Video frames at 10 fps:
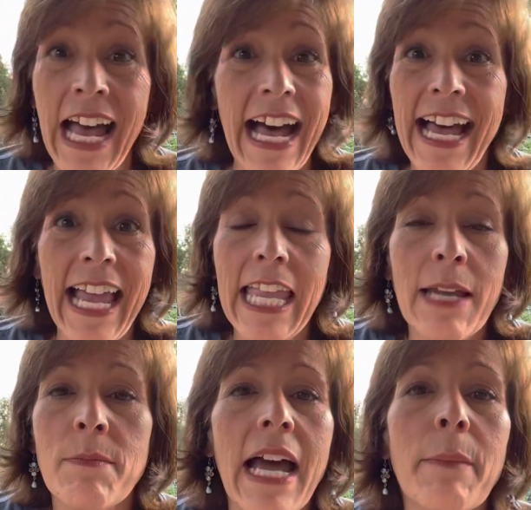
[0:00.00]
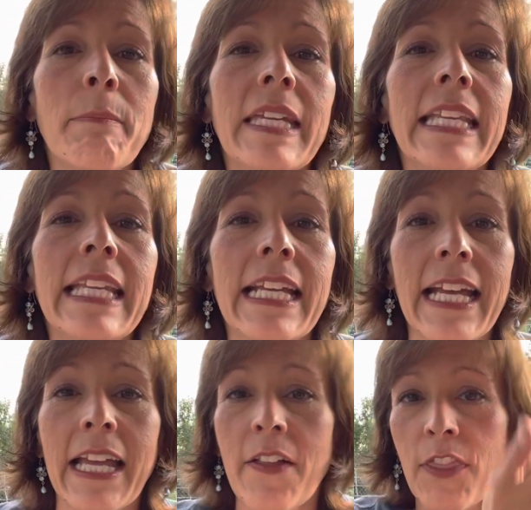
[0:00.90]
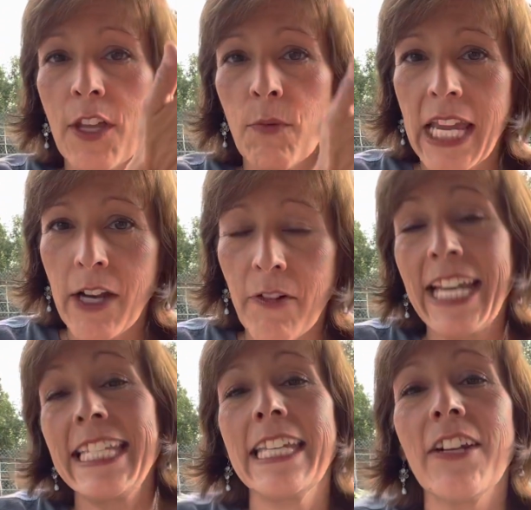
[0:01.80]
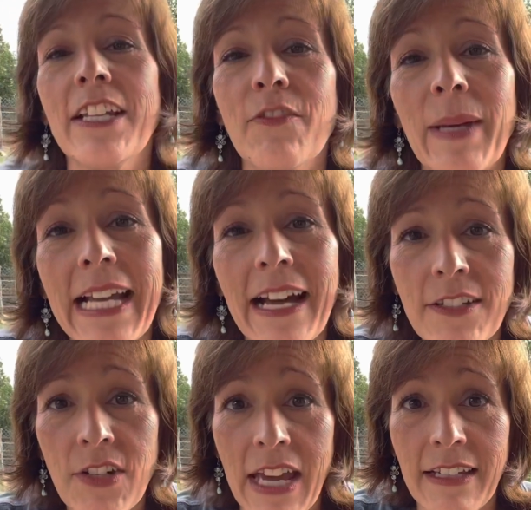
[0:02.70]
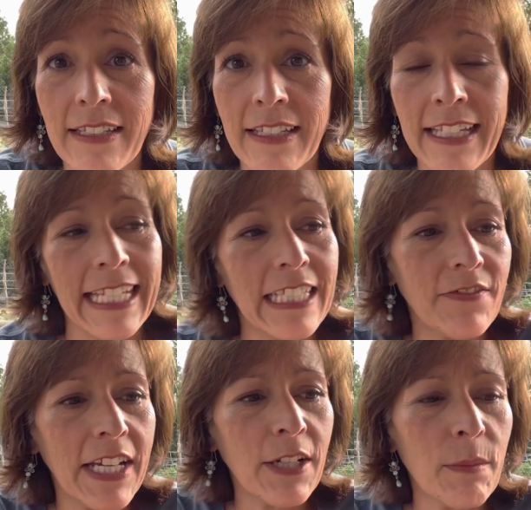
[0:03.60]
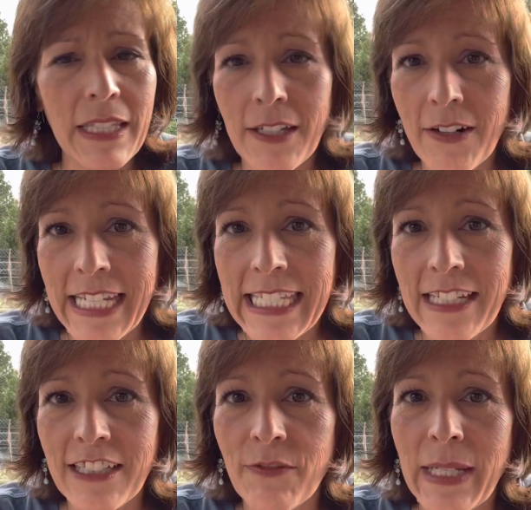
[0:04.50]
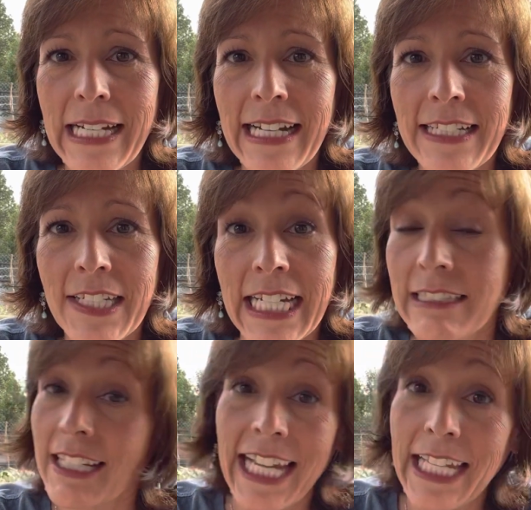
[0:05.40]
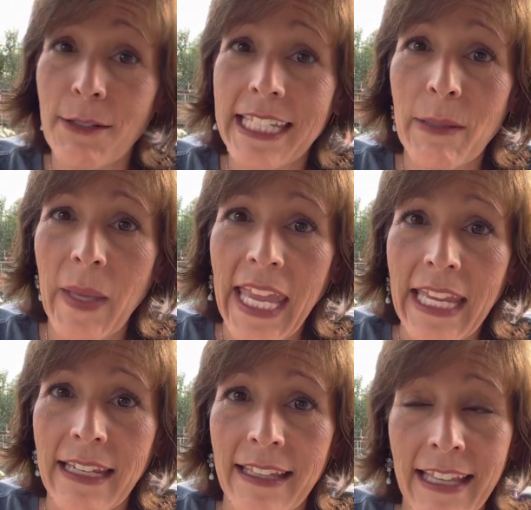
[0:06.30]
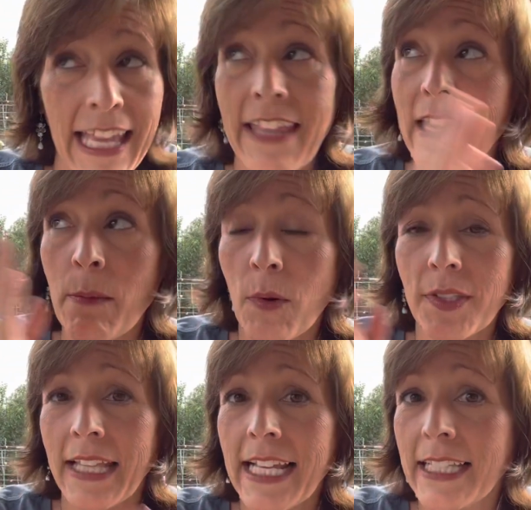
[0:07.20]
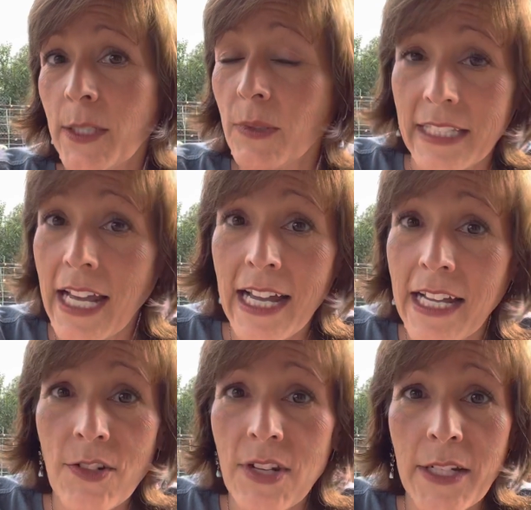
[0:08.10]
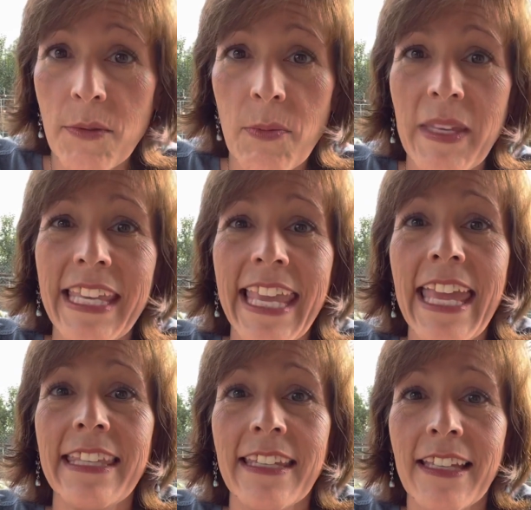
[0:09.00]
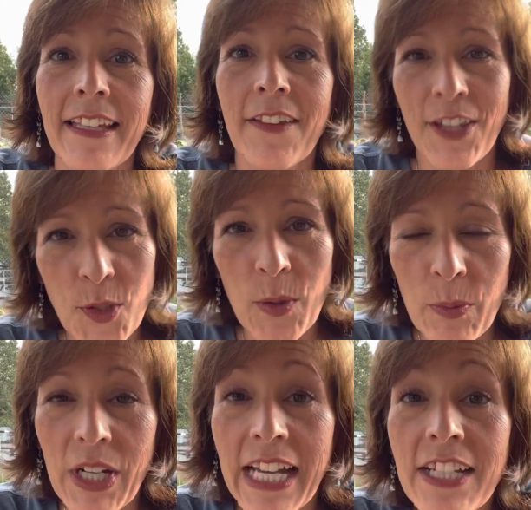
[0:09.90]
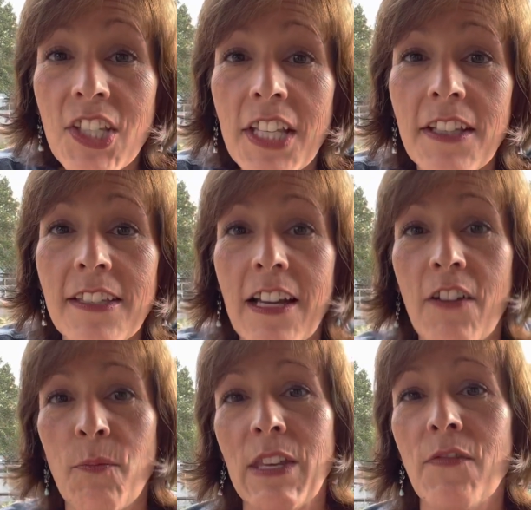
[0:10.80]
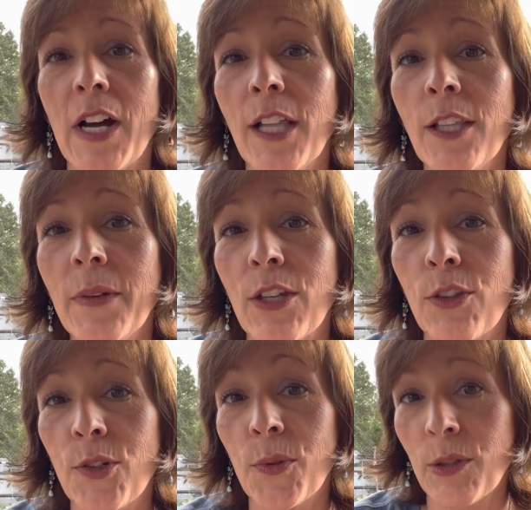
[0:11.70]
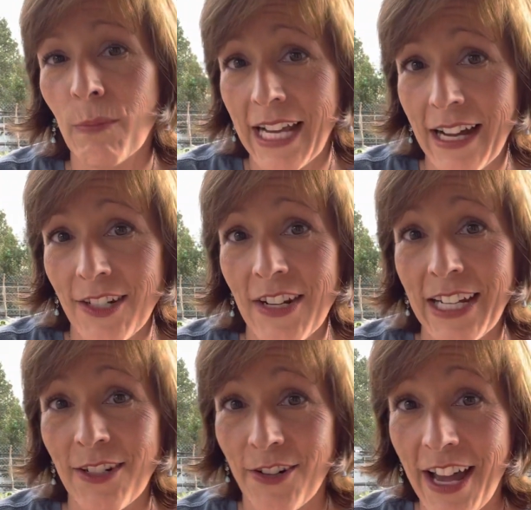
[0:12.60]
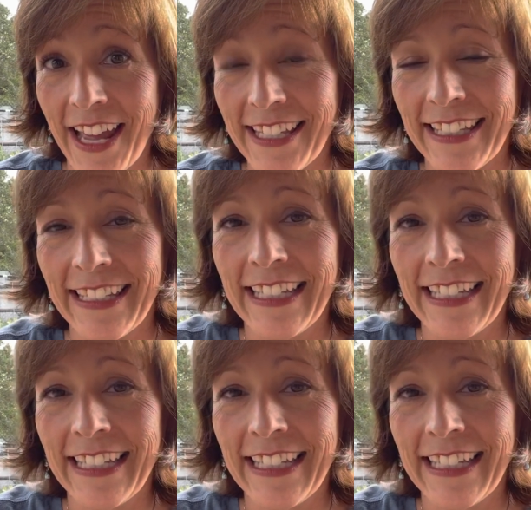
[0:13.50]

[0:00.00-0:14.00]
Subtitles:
I am not meeting the right criteria of my contract. And if I don't meet the criteria of my contract, I don't get paid. And they most likely will not contract with me again. There's repercussions of me following through with my contract or not.